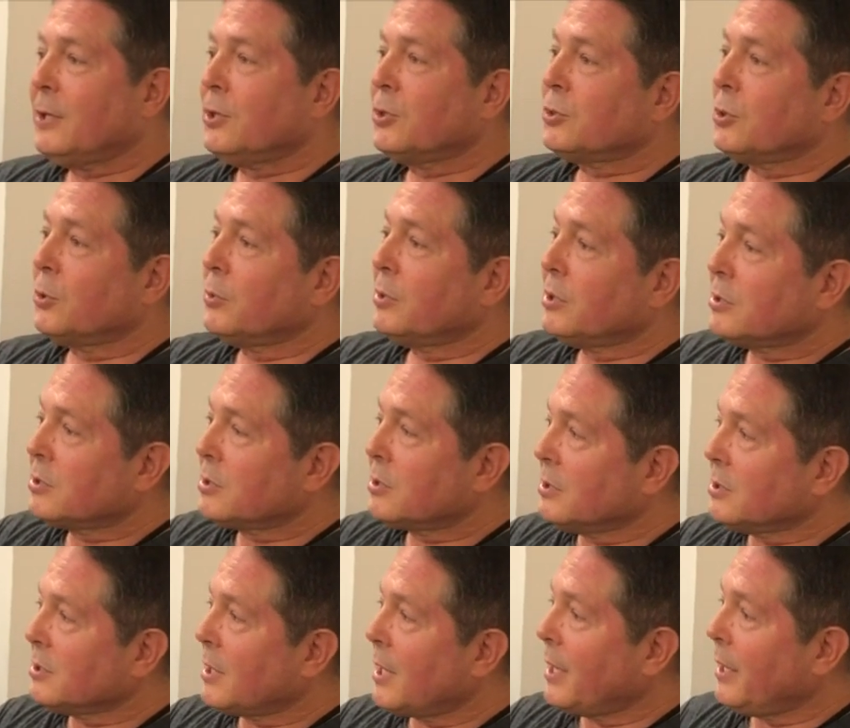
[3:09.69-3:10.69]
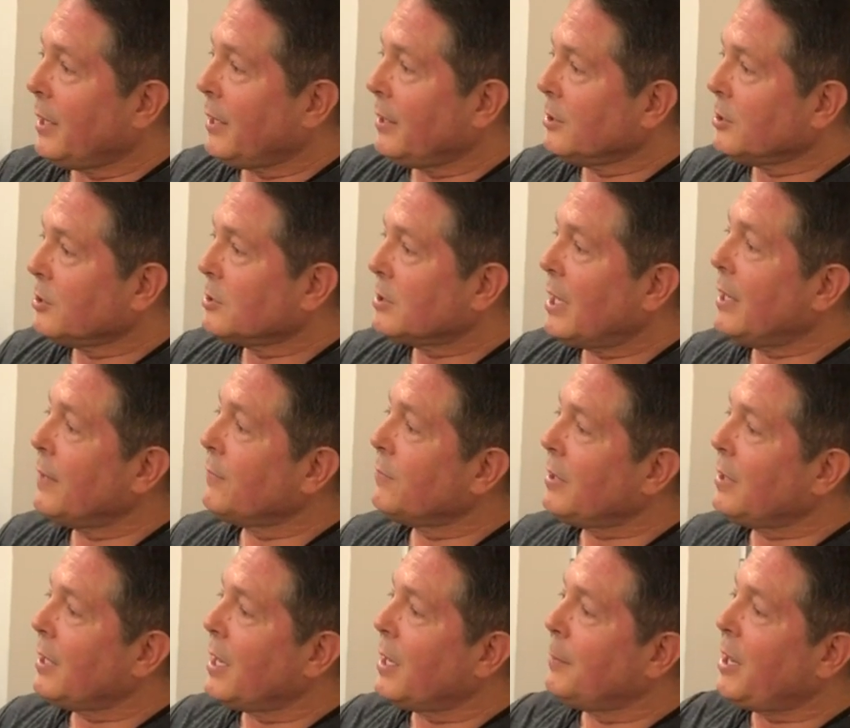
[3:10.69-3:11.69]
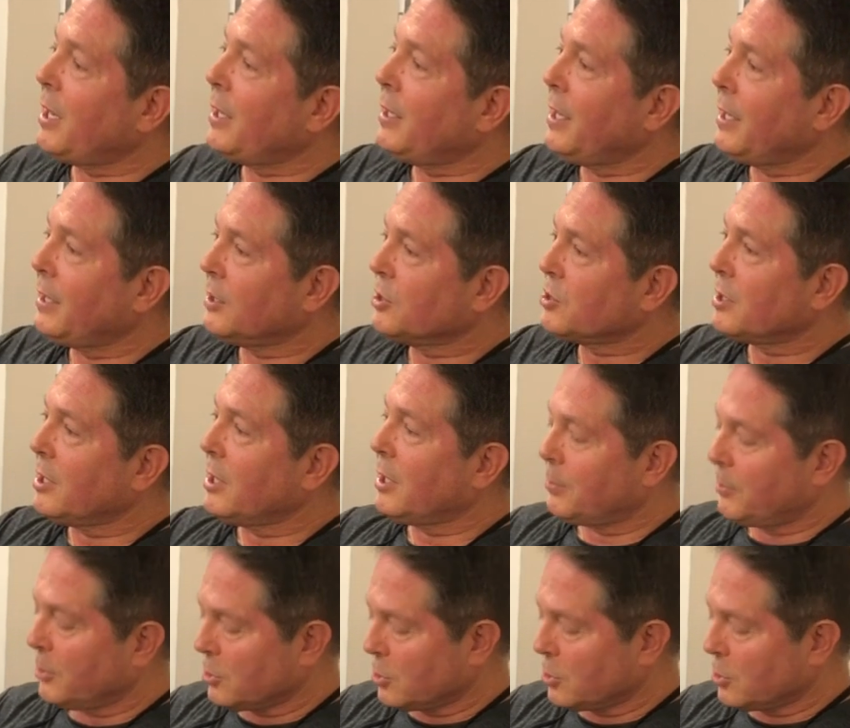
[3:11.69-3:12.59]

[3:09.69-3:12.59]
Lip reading: So this design is, every time I take a step,